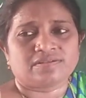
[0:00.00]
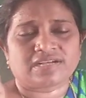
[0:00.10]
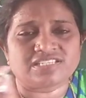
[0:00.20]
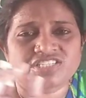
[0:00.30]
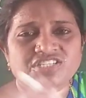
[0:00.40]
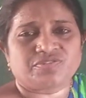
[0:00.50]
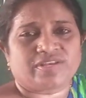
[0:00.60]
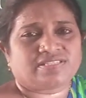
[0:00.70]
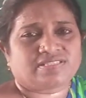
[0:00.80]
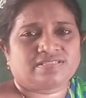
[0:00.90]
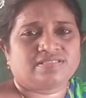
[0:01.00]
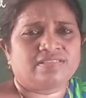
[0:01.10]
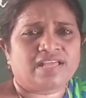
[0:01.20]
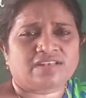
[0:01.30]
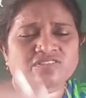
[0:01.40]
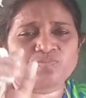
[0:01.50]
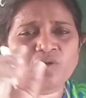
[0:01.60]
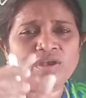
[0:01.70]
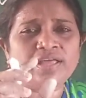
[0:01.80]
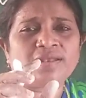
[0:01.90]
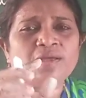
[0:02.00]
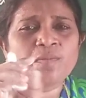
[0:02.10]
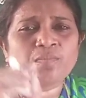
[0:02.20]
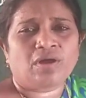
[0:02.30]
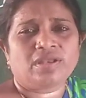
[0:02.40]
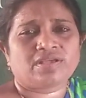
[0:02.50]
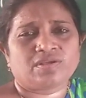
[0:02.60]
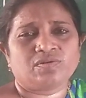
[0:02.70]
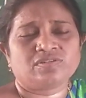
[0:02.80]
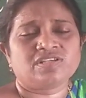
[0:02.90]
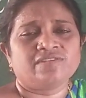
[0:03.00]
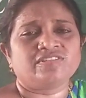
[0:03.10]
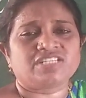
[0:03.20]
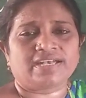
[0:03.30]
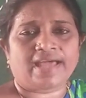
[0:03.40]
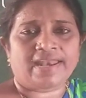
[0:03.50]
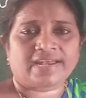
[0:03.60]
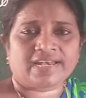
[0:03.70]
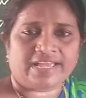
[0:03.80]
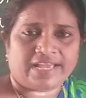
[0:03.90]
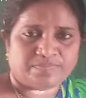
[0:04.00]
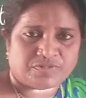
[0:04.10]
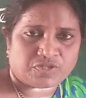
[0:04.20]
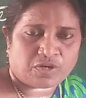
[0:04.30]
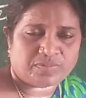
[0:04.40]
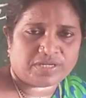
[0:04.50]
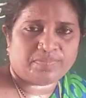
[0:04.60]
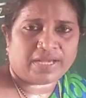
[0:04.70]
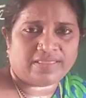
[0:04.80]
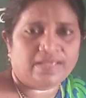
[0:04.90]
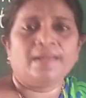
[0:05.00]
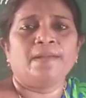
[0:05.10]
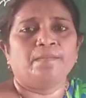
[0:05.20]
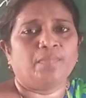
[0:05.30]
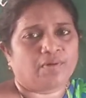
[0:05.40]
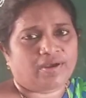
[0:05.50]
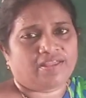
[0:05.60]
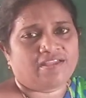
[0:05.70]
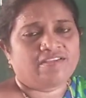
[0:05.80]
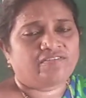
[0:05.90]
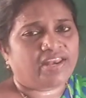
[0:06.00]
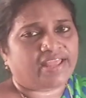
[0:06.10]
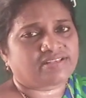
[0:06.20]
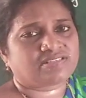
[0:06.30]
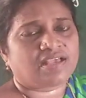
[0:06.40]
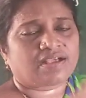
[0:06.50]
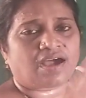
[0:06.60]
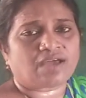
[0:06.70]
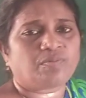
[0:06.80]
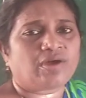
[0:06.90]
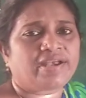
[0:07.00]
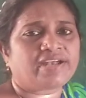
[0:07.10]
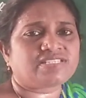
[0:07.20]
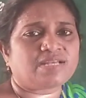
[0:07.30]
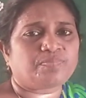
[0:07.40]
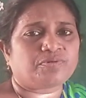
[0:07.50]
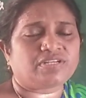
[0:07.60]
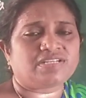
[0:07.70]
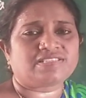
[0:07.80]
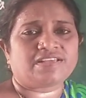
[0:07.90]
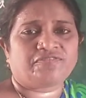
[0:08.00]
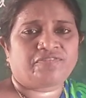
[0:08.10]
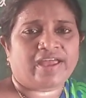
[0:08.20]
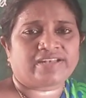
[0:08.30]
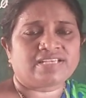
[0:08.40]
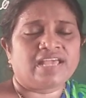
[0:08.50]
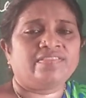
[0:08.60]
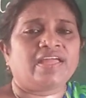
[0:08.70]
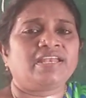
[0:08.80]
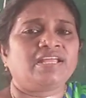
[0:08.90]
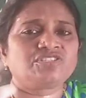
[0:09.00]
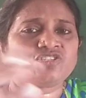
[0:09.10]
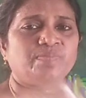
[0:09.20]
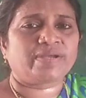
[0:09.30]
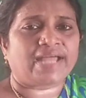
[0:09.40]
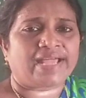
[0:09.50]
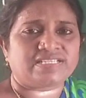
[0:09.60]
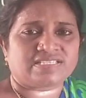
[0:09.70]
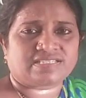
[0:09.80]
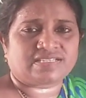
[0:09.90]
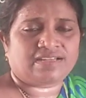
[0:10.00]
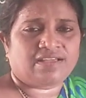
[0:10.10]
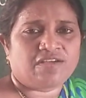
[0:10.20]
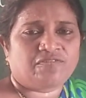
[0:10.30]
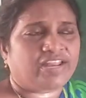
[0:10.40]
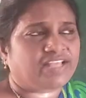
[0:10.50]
constituents. They are smaller molecules which are directly absorbed by the body. Whereas carbohydrates and proteins and fats, they need to be digested. For